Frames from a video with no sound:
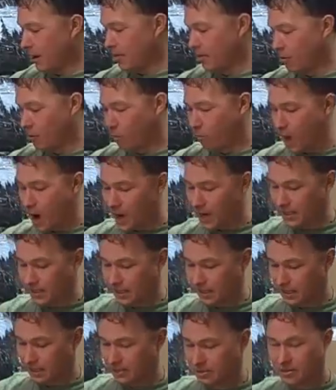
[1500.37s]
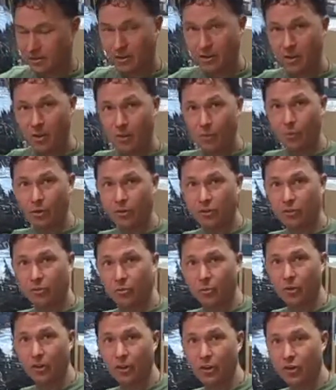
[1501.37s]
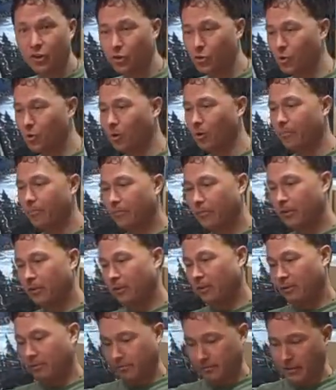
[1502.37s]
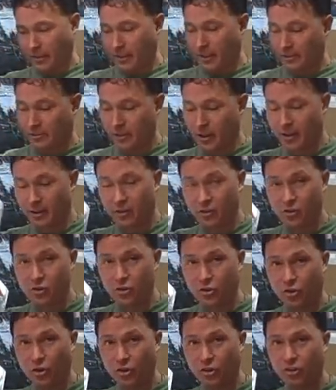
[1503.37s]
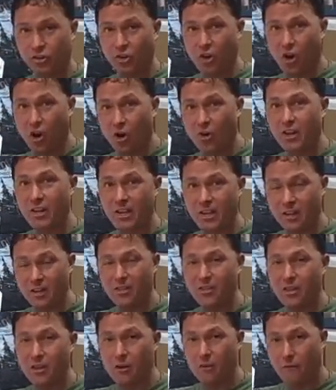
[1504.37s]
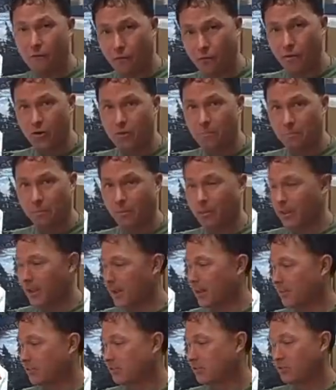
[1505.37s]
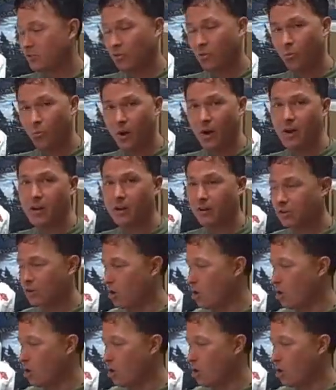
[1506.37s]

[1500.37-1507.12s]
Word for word: and the rock dust, which is really cool. And that's like nutrition already in there for your plants, ready to